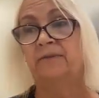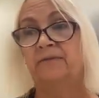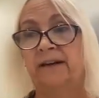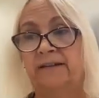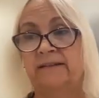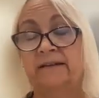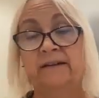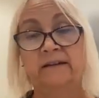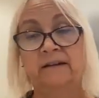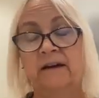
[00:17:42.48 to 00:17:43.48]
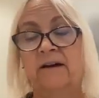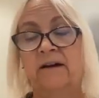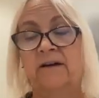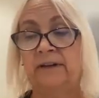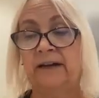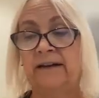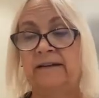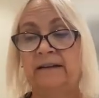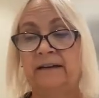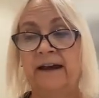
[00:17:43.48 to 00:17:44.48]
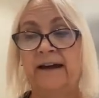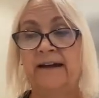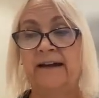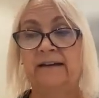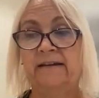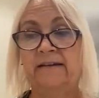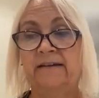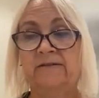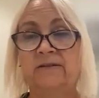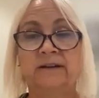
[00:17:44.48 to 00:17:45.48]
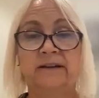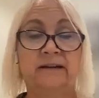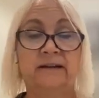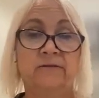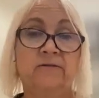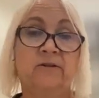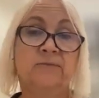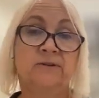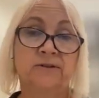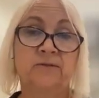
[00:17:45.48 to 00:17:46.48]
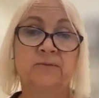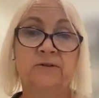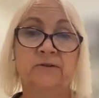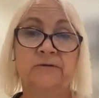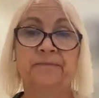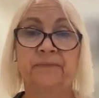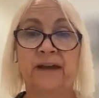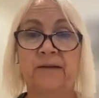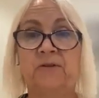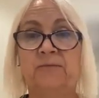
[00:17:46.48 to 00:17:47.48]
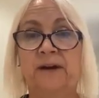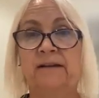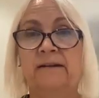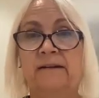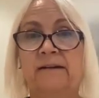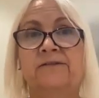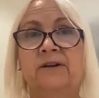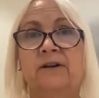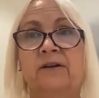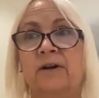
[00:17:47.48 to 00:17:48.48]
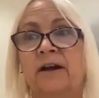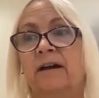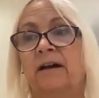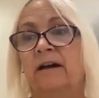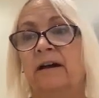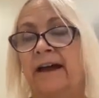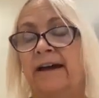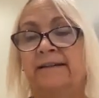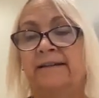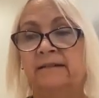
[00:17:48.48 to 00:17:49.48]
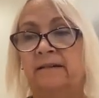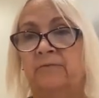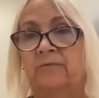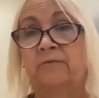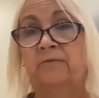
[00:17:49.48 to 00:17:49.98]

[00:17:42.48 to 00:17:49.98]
type of testing related to that is looking at chromosomal abnormalities. So as